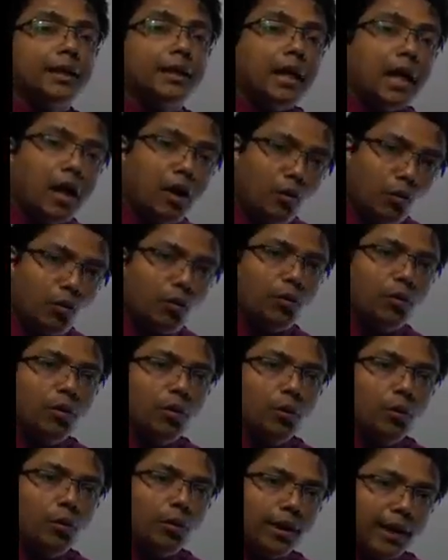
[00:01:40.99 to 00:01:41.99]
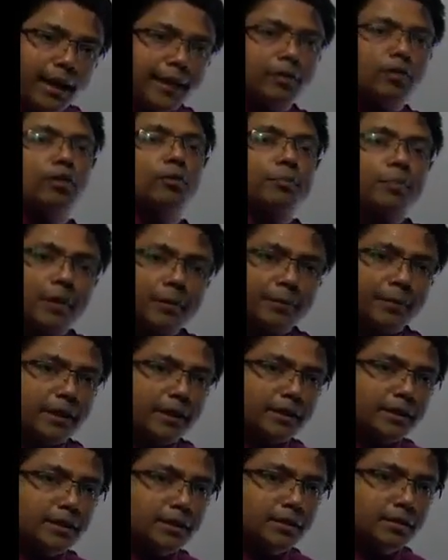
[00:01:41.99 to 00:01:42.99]
Now we write on
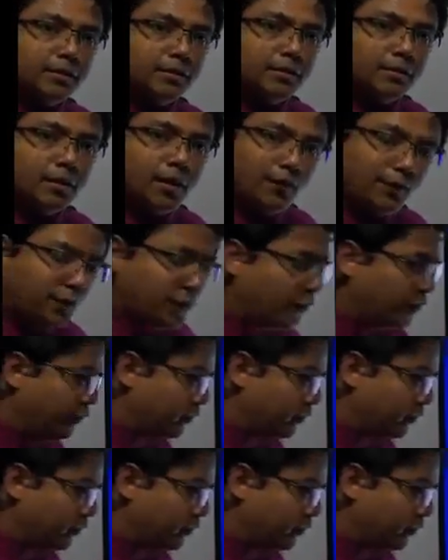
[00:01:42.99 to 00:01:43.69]
papers, of